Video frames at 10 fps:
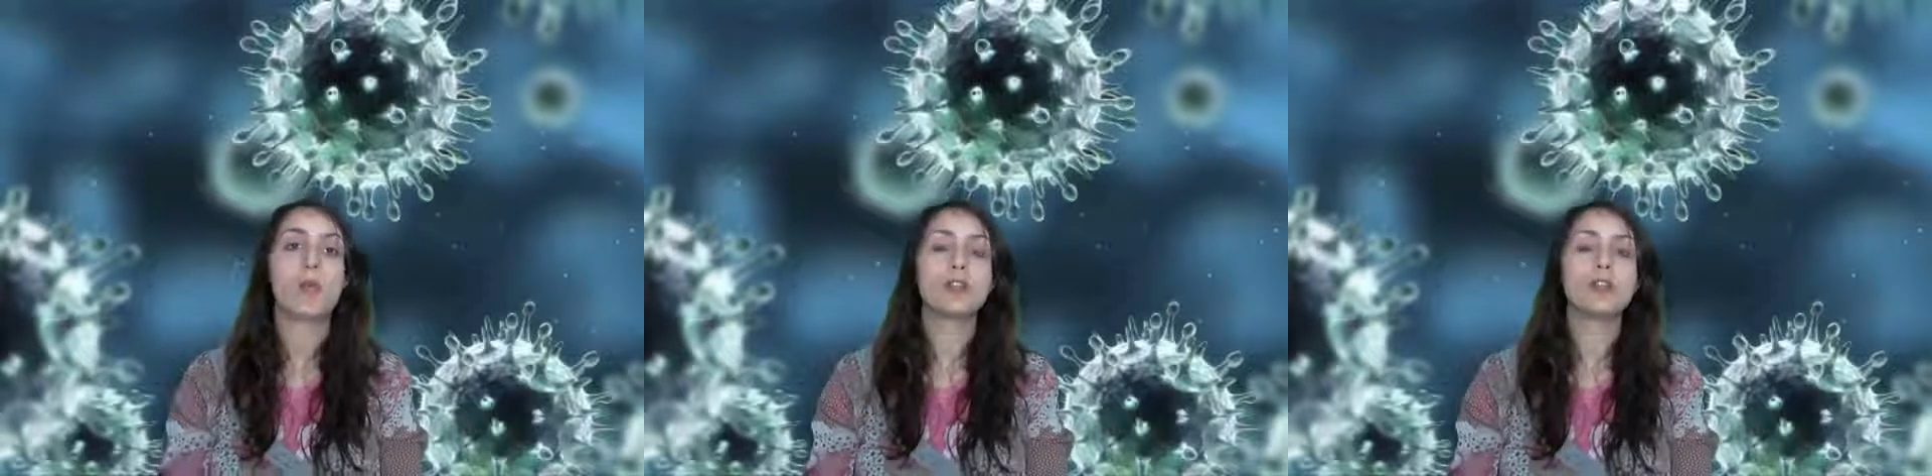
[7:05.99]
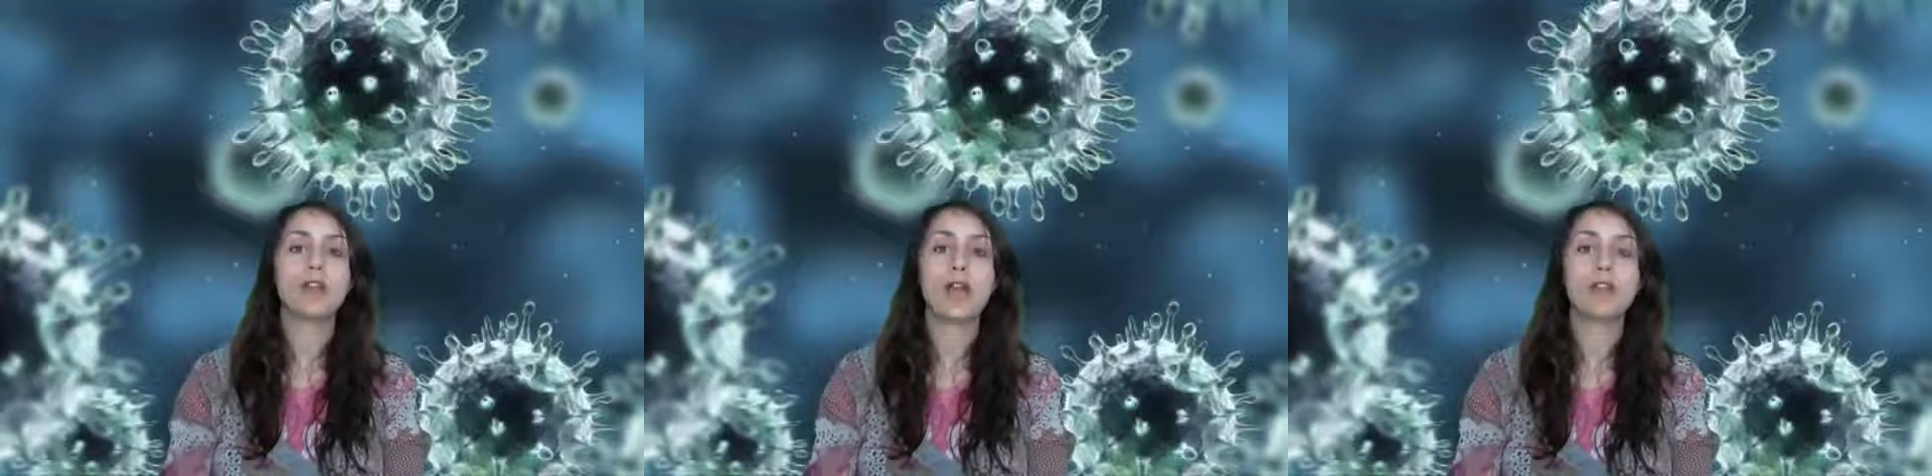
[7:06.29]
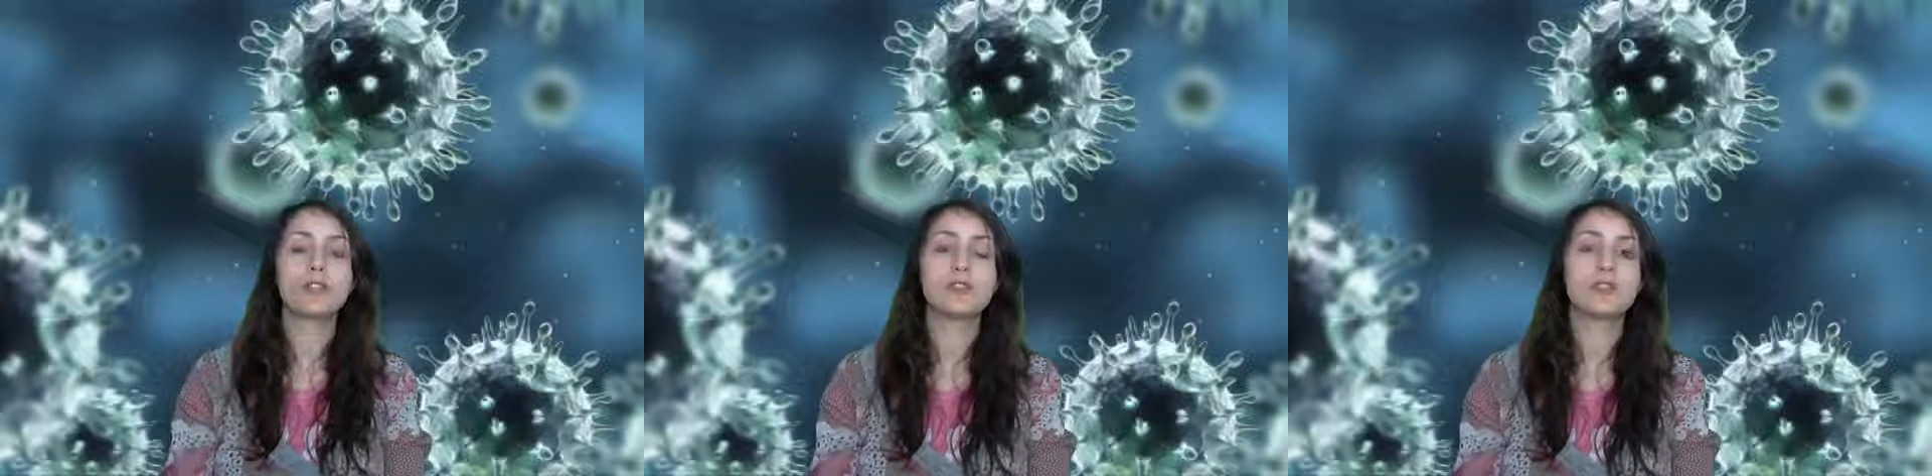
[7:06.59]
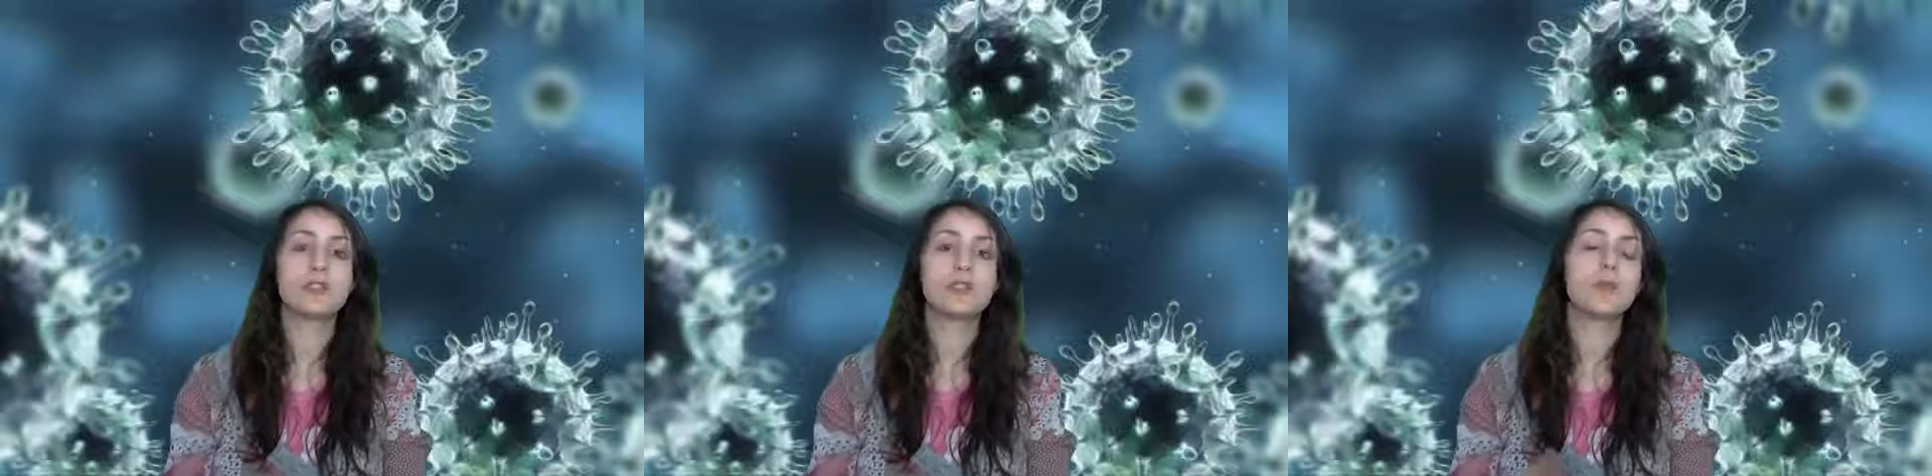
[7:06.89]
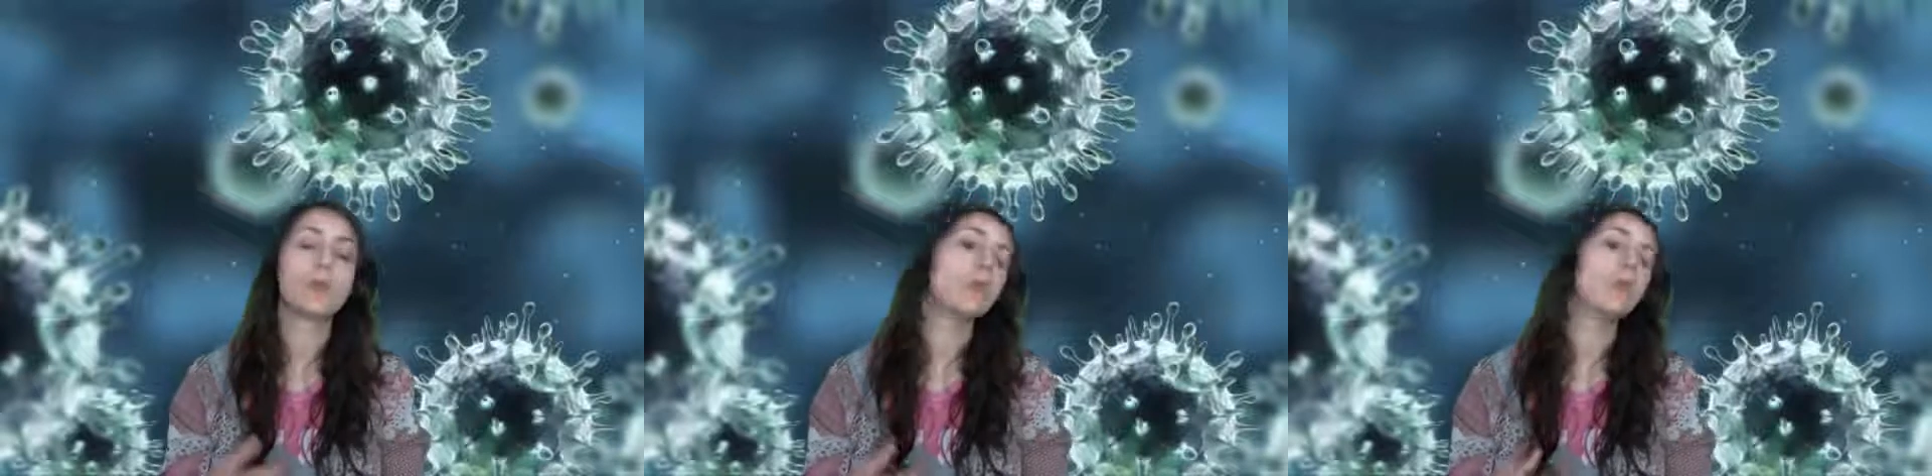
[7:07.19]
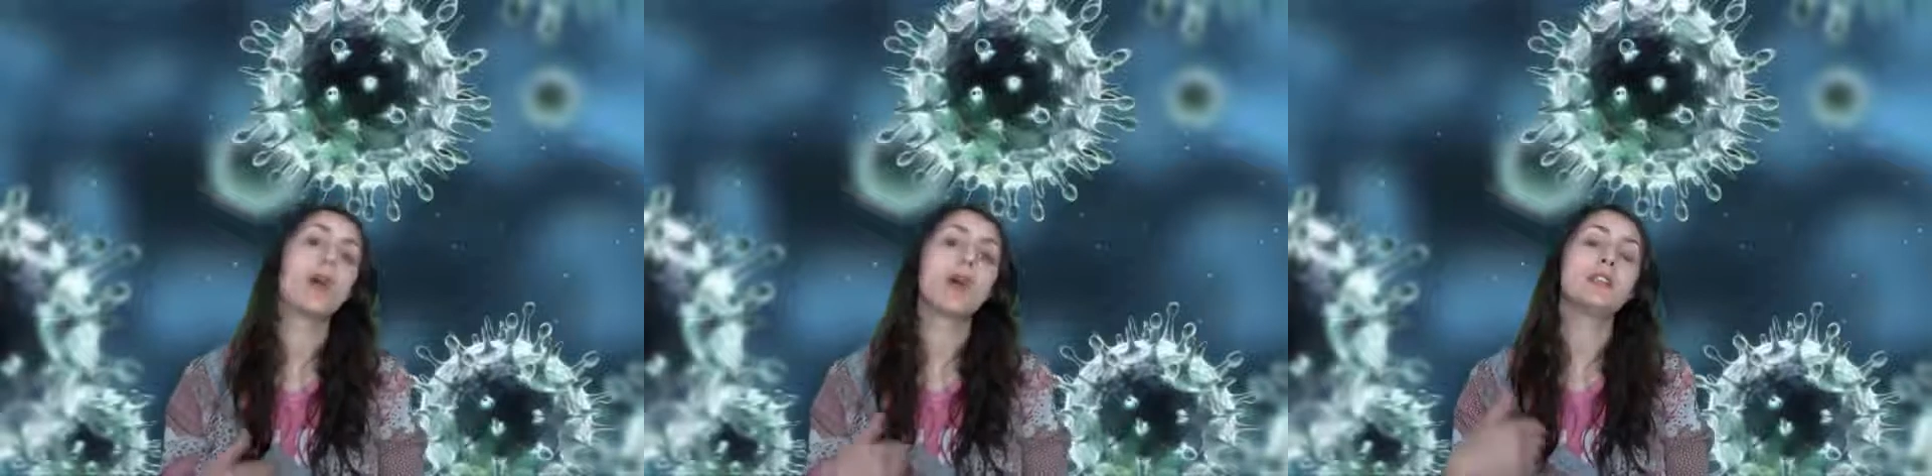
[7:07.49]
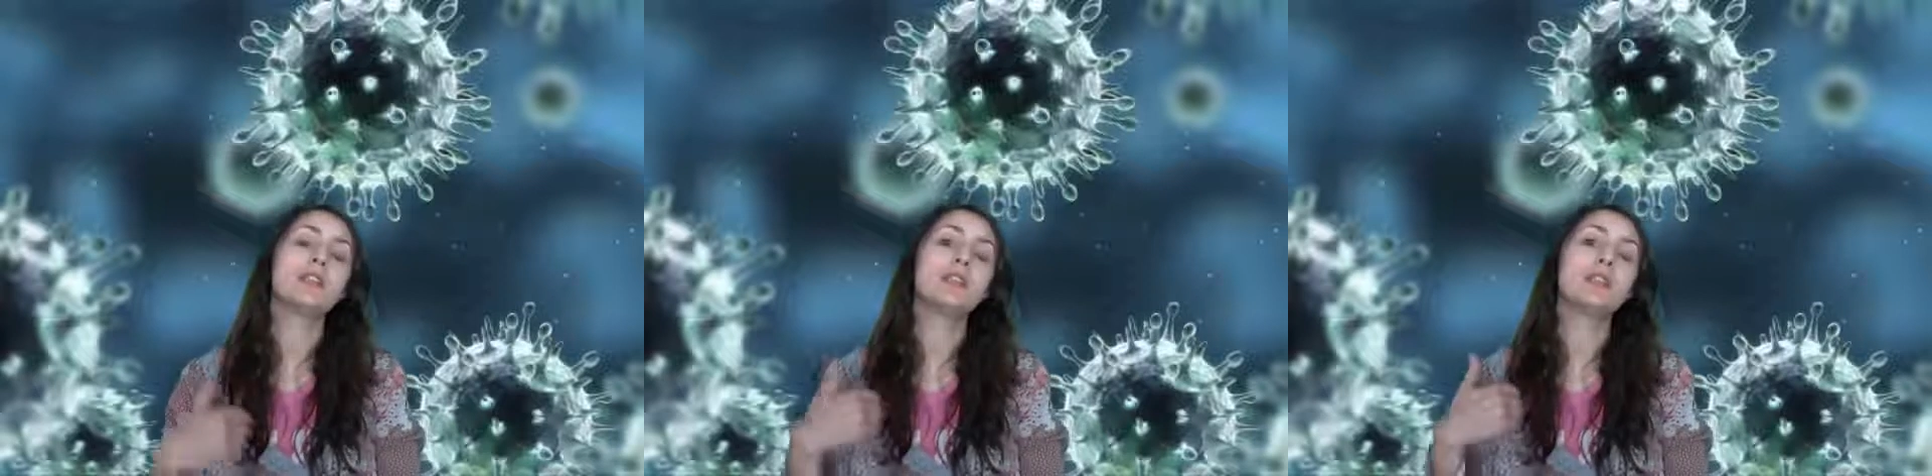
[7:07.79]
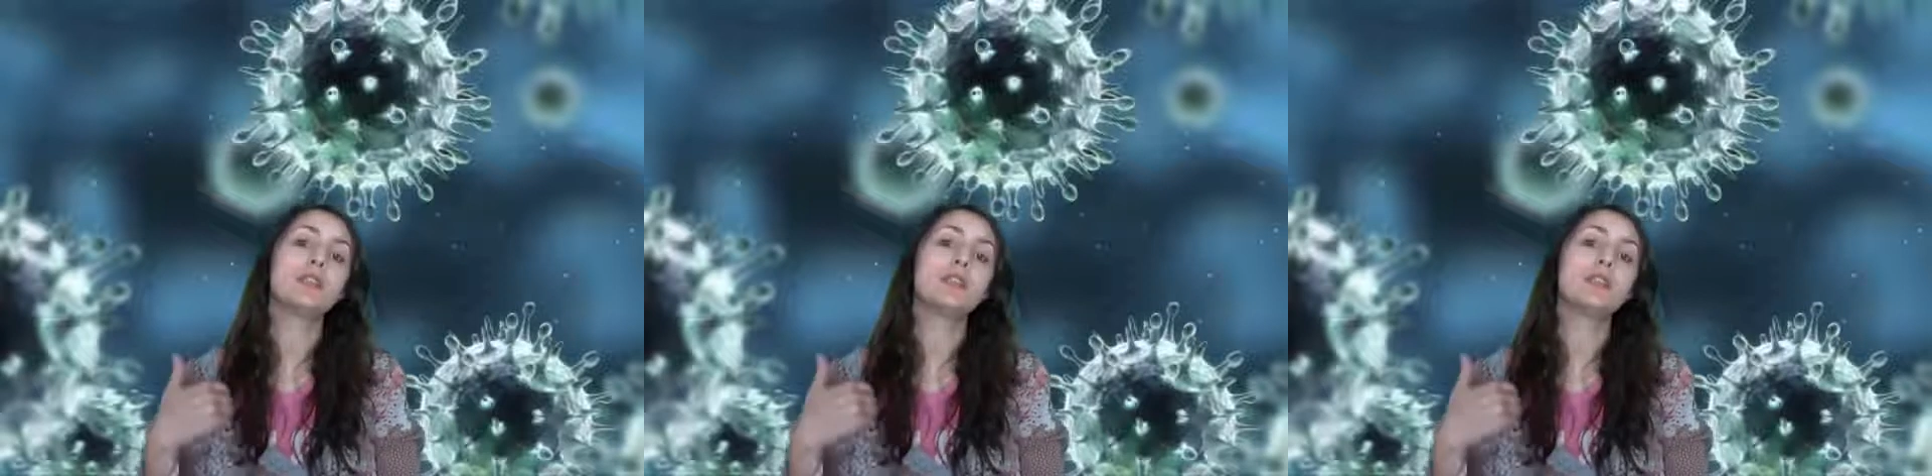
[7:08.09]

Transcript: What you have to do when